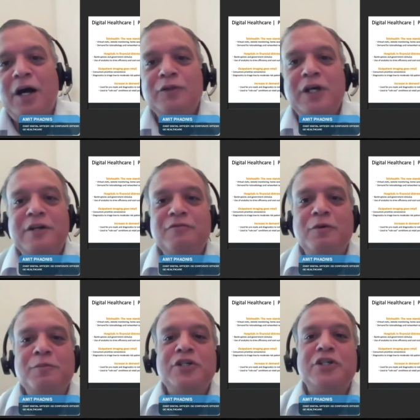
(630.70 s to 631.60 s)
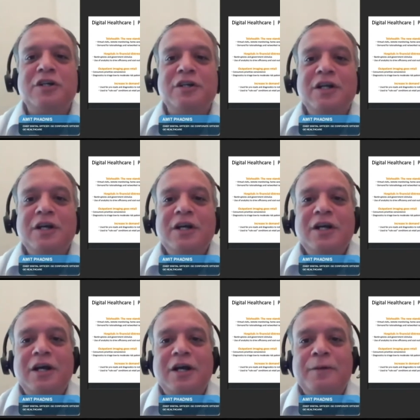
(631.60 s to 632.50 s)
how that information
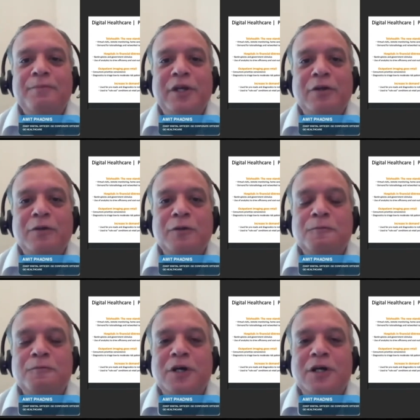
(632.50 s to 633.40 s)
uh, you know,